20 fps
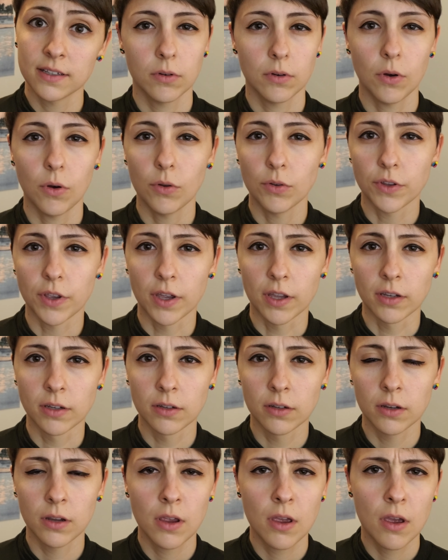Hold
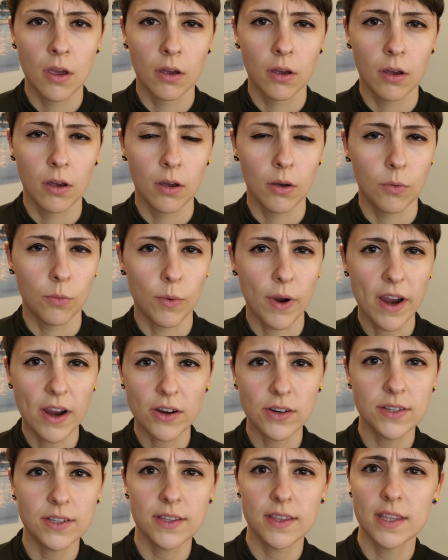on.
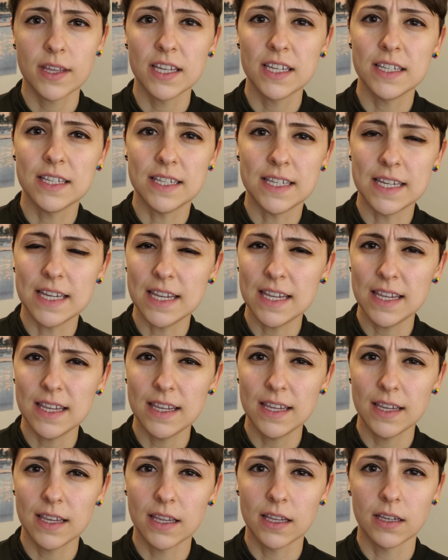Where's the
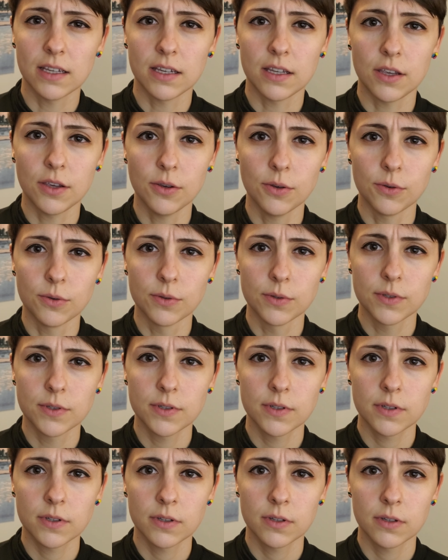D in
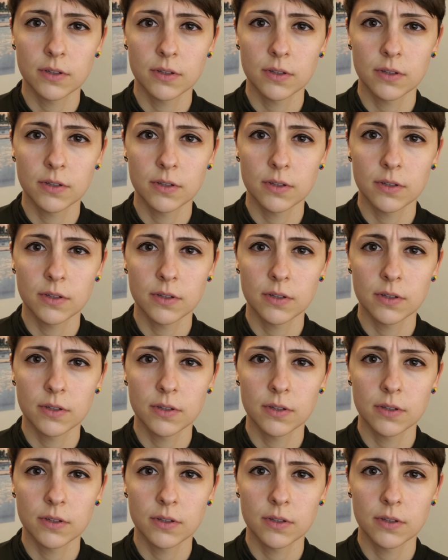used?